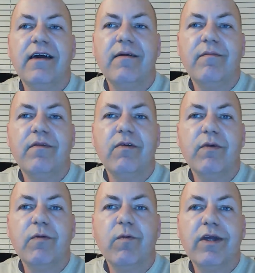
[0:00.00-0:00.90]

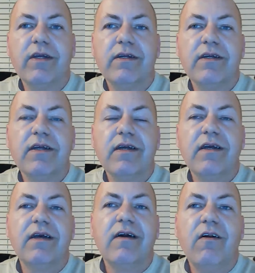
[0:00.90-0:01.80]
when we're
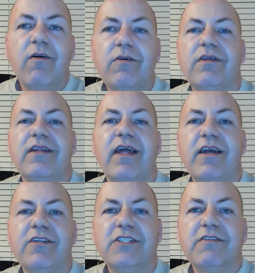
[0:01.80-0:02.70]
holding the
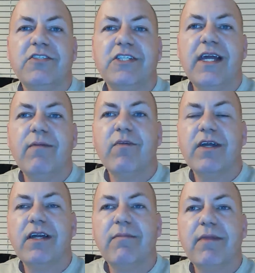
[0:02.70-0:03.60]
energy of shame,
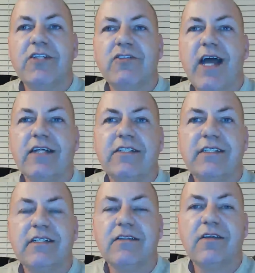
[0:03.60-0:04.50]
we're going to be
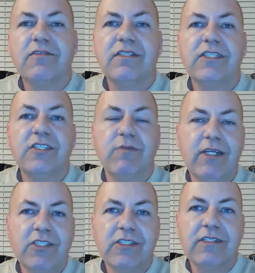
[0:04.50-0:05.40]
attracting those
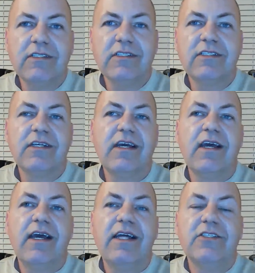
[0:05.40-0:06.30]
situations
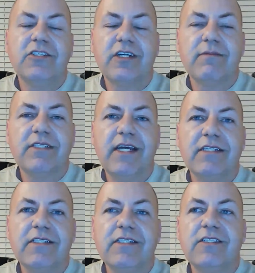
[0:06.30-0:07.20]
and
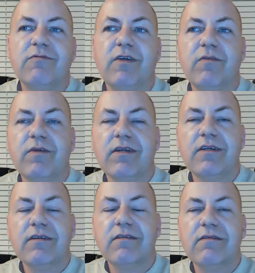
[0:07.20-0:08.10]
circumstances where
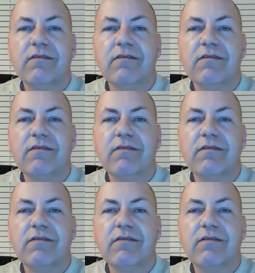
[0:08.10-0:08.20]
we're